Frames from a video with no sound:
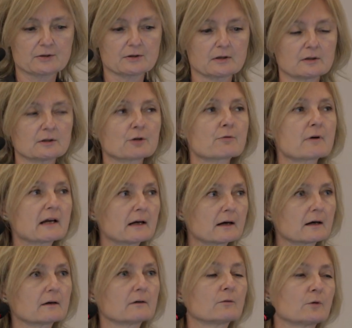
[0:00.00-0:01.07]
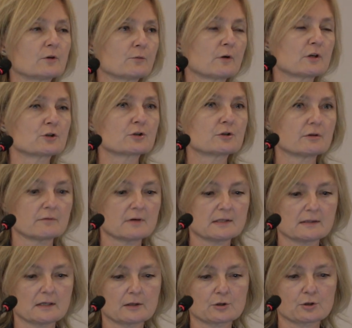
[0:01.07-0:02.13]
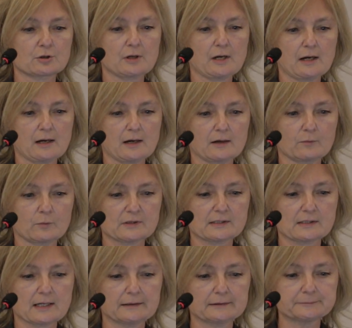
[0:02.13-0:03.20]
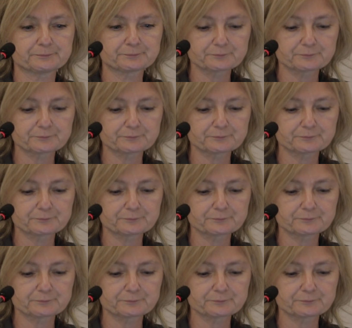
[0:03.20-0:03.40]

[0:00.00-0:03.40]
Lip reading: the rigor with which the research was done.